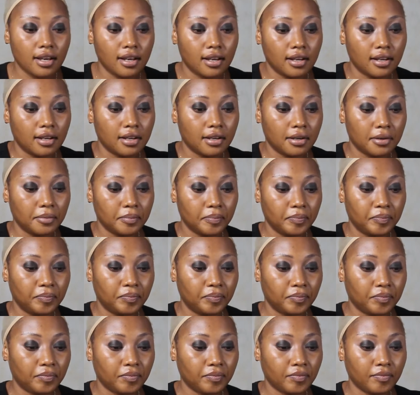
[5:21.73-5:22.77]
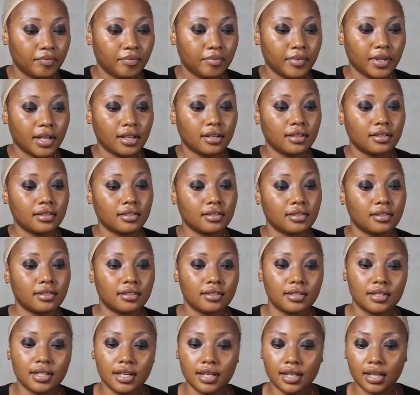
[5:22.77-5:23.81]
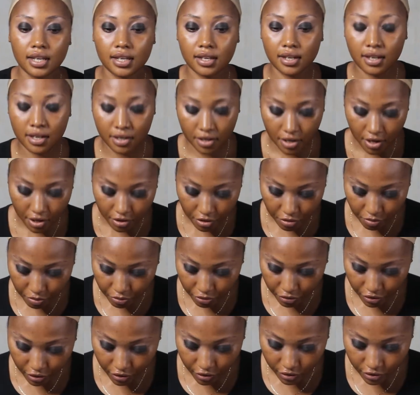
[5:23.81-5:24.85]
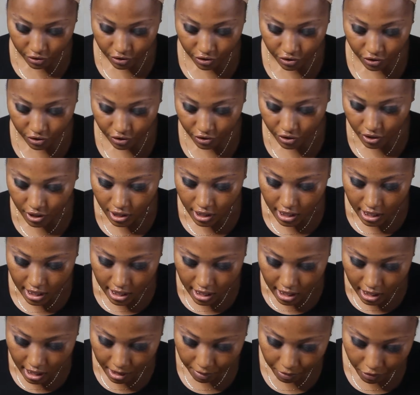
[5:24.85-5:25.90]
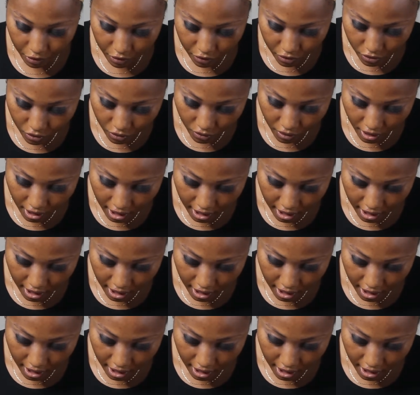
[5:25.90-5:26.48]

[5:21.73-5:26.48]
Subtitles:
Um, Taking another brush, I'm going to